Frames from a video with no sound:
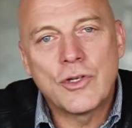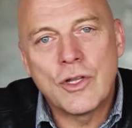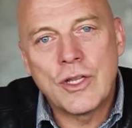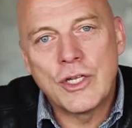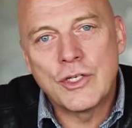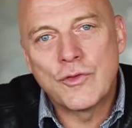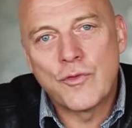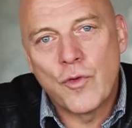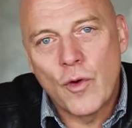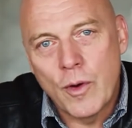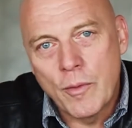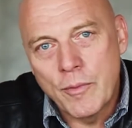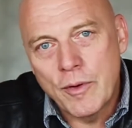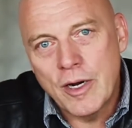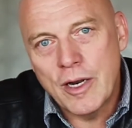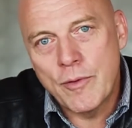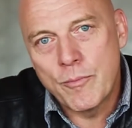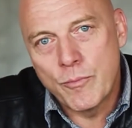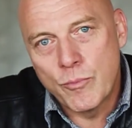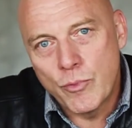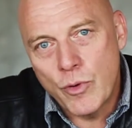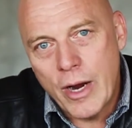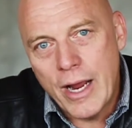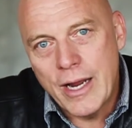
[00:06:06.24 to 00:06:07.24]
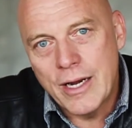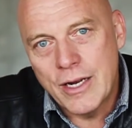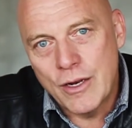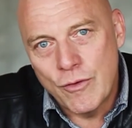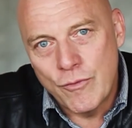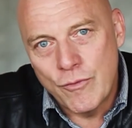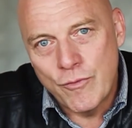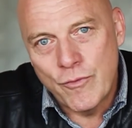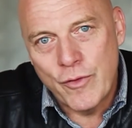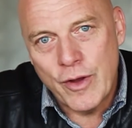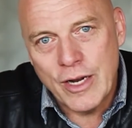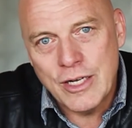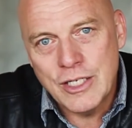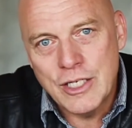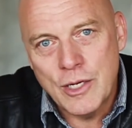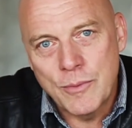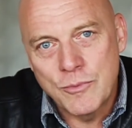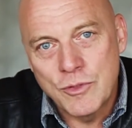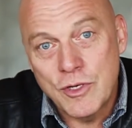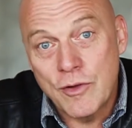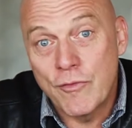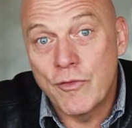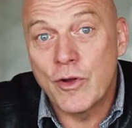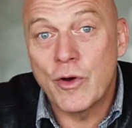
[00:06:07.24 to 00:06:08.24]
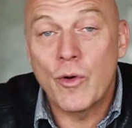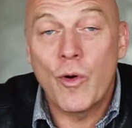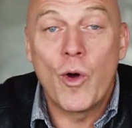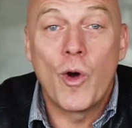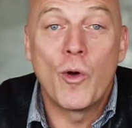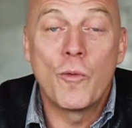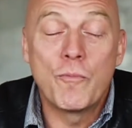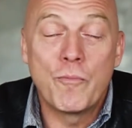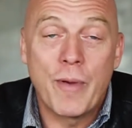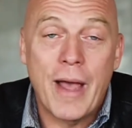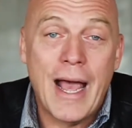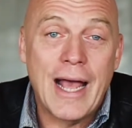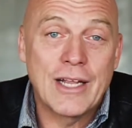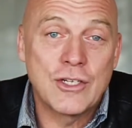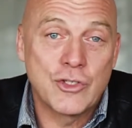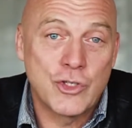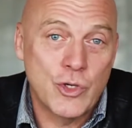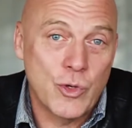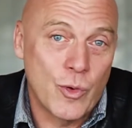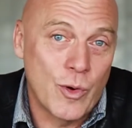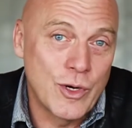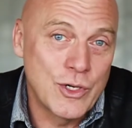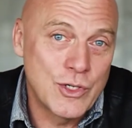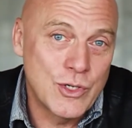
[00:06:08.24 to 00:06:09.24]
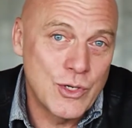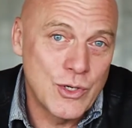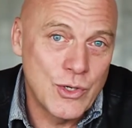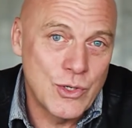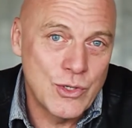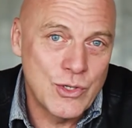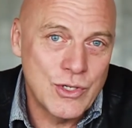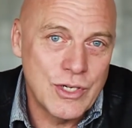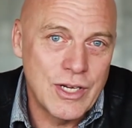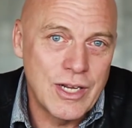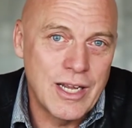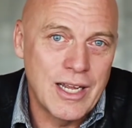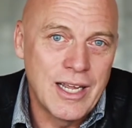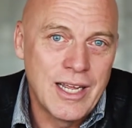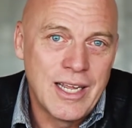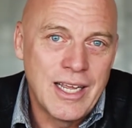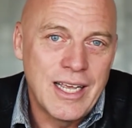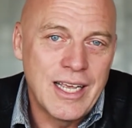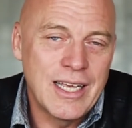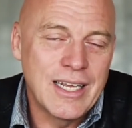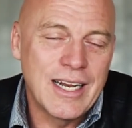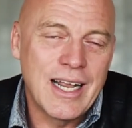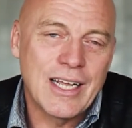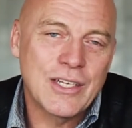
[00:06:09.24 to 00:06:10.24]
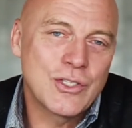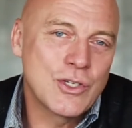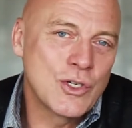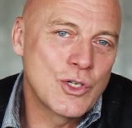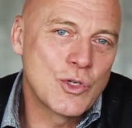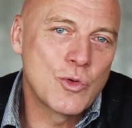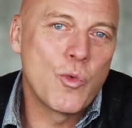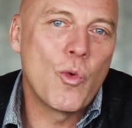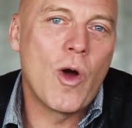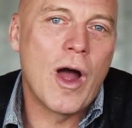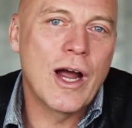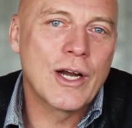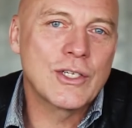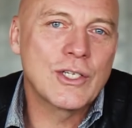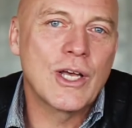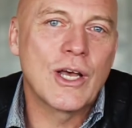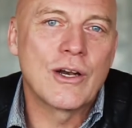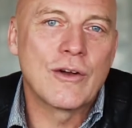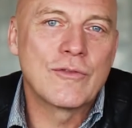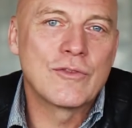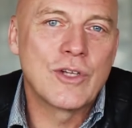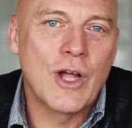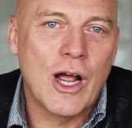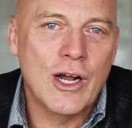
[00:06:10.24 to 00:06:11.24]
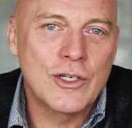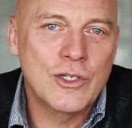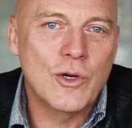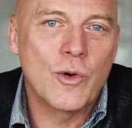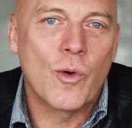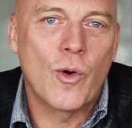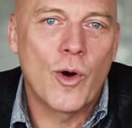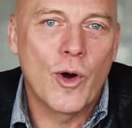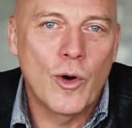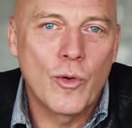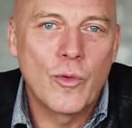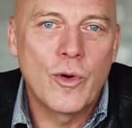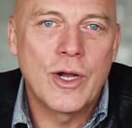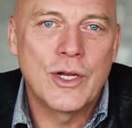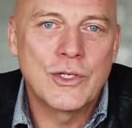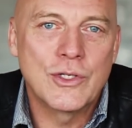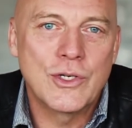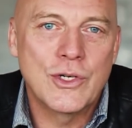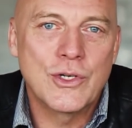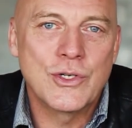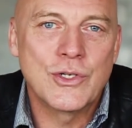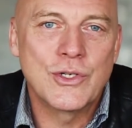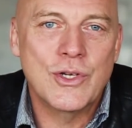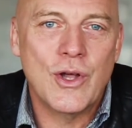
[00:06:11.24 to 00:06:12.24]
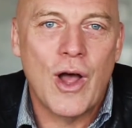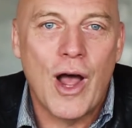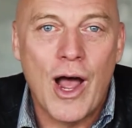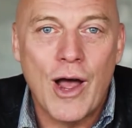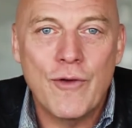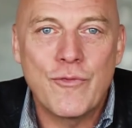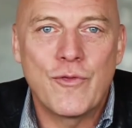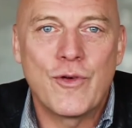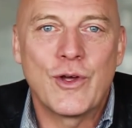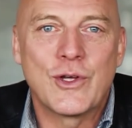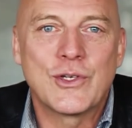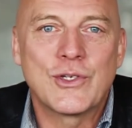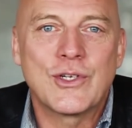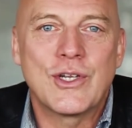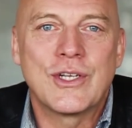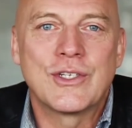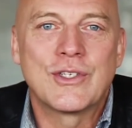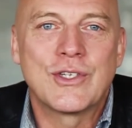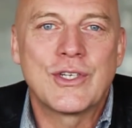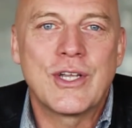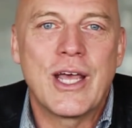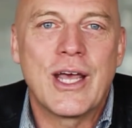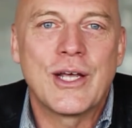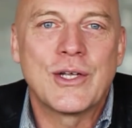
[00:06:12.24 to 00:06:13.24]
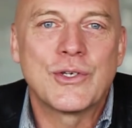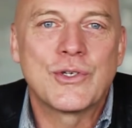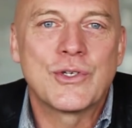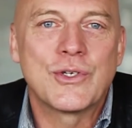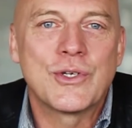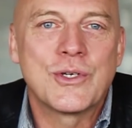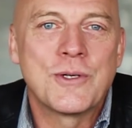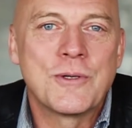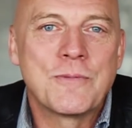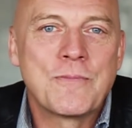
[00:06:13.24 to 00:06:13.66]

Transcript: of these formerly branded victims of their own bad choices, in essence, walks out of Dr. Orriz's office and says,